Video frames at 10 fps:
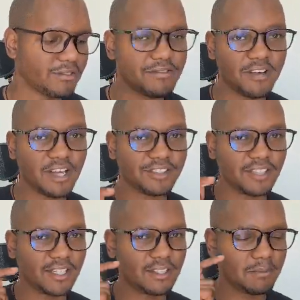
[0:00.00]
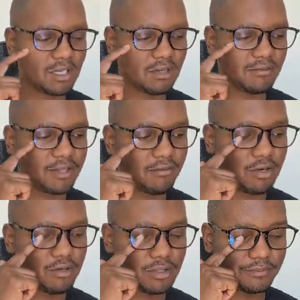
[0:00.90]
reversing in the middle of the
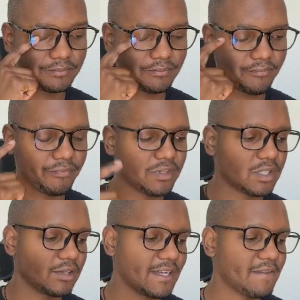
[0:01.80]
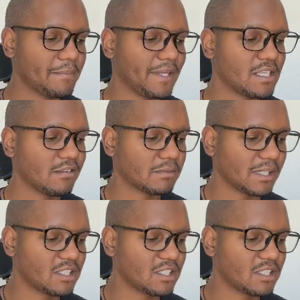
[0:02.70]
road, so give them plenty of space.